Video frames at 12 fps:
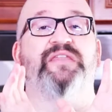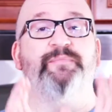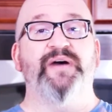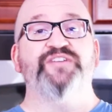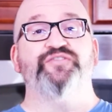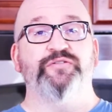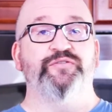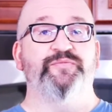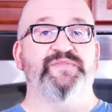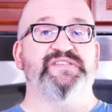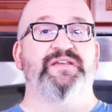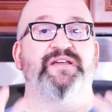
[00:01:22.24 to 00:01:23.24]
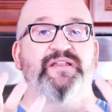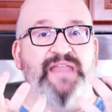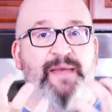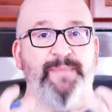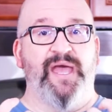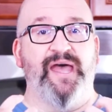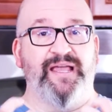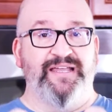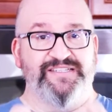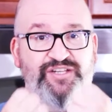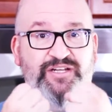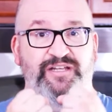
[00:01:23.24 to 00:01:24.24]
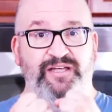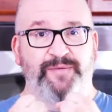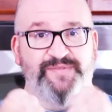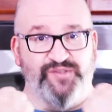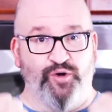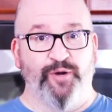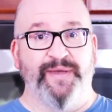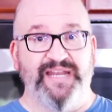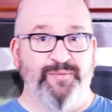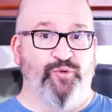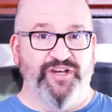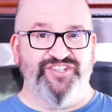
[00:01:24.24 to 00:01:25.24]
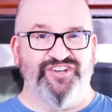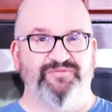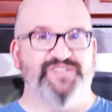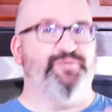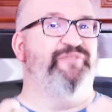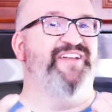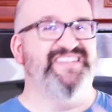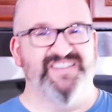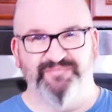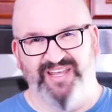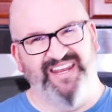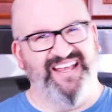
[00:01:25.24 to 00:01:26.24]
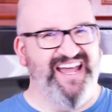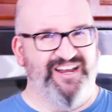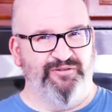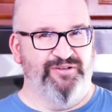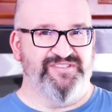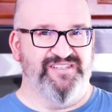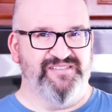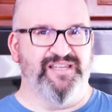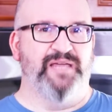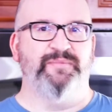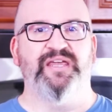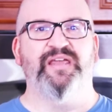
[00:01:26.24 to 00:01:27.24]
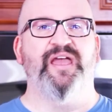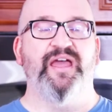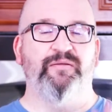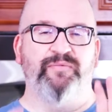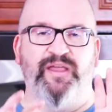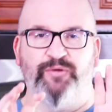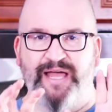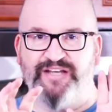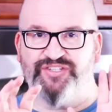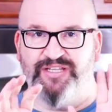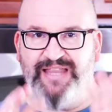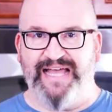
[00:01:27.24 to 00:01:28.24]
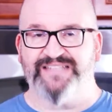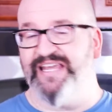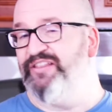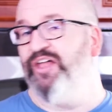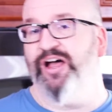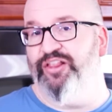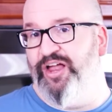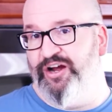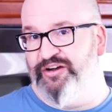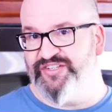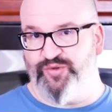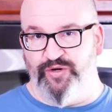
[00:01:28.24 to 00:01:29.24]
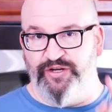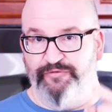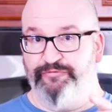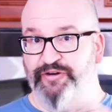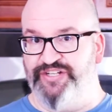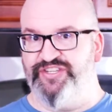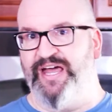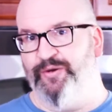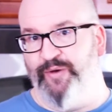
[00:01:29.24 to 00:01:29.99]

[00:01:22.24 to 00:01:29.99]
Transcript: the mushrooms, that bag is going to absorb any moisture, which prevents them getting kind of gross and slimy, and they will actually last a lot longer stored in your fridge that